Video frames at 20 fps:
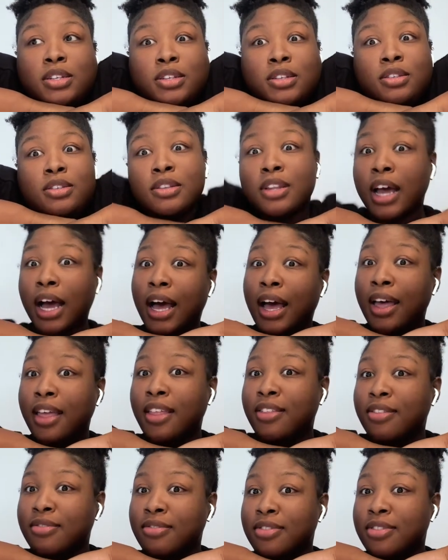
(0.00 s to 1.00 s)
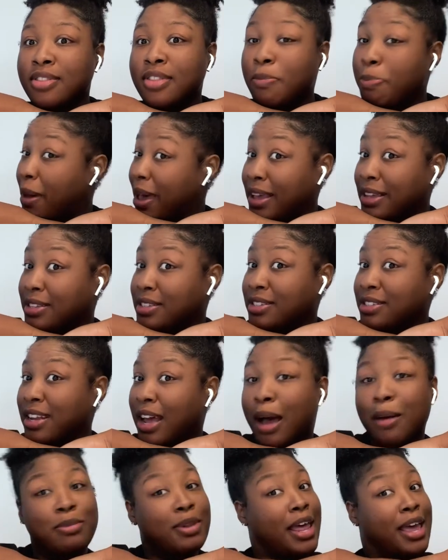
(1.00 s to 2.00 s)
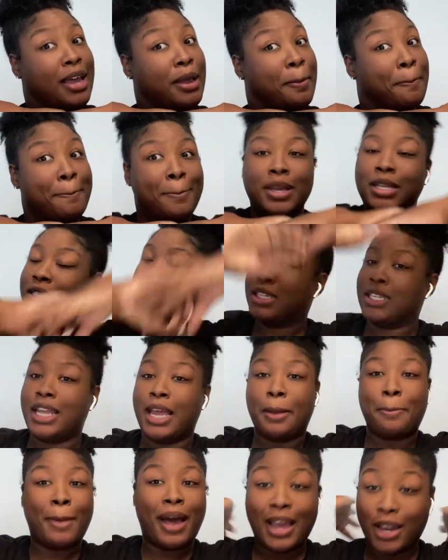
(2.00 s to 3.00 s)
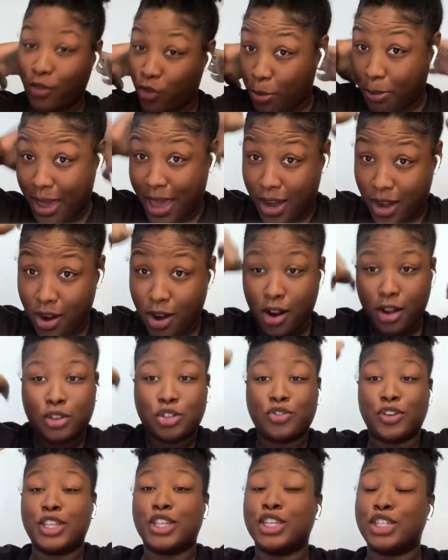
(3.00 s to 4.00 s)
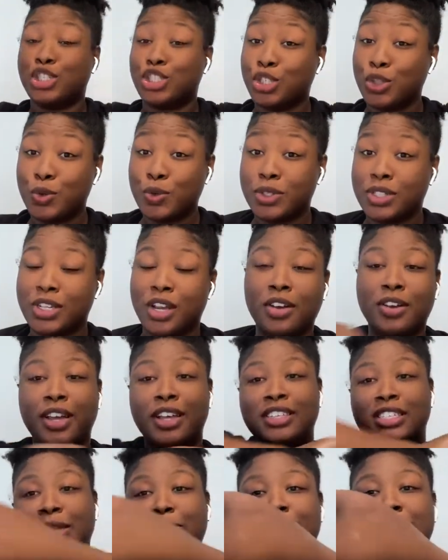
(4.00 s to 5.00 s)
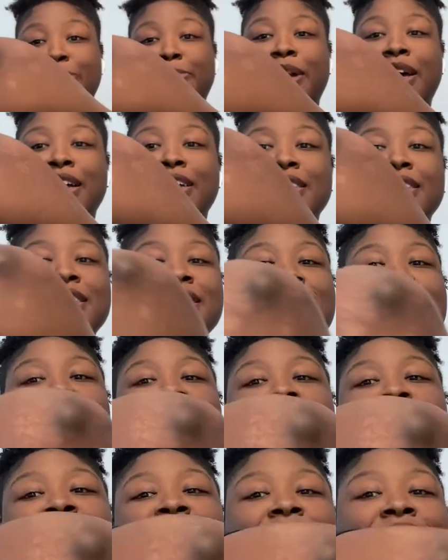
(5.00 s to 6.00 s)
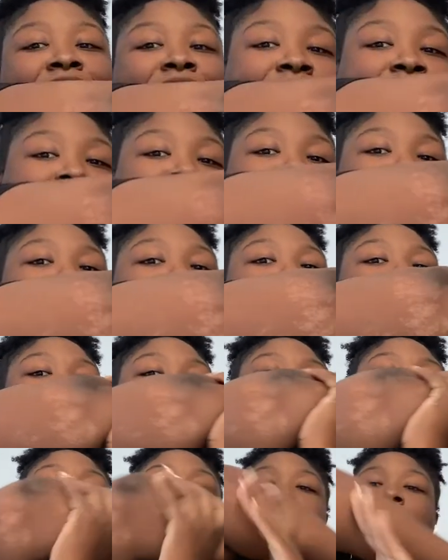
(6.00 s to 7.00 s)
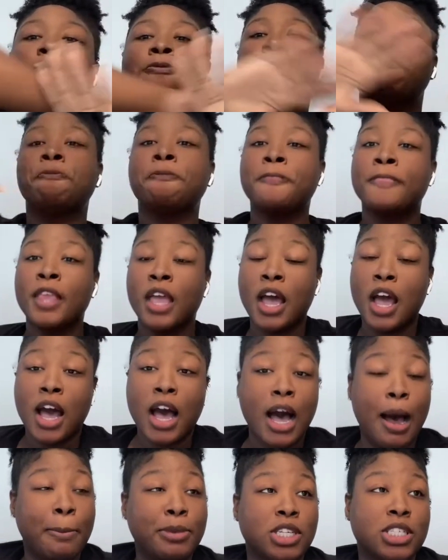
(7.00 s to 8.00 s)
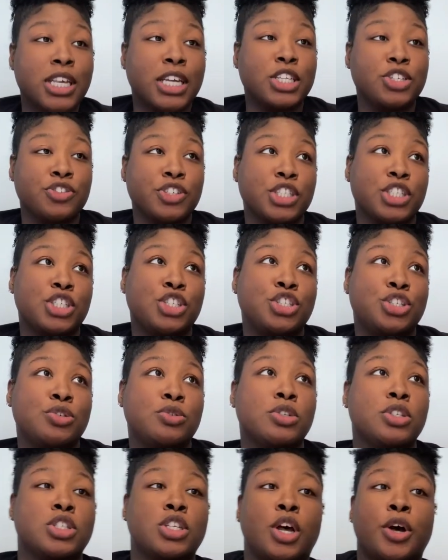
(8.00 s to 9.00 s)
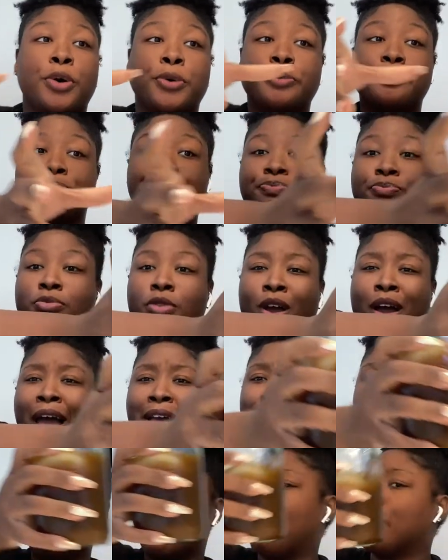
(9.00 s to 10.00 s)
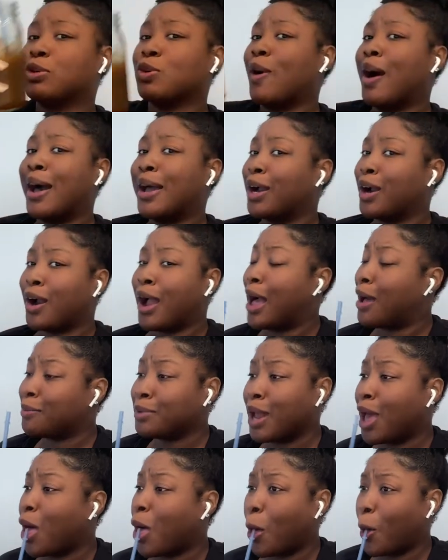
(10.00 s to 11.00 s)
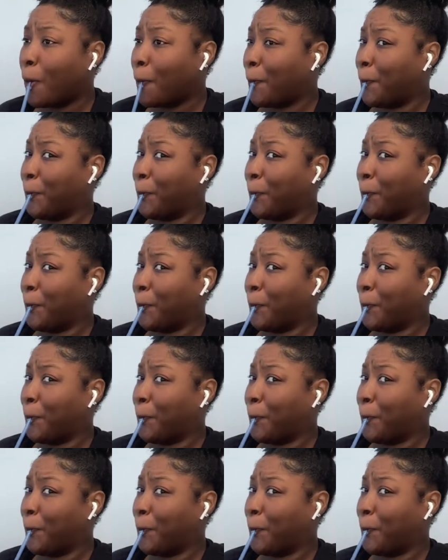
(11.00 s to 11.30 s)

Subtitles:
Not the best. I'm like, mind over matter, girl. Drink the juice. Oh, y'all see my spots? You'll never see my spots. I'm just like, drink the juice. So don't ask me why I'm squatting, girl. I don't know.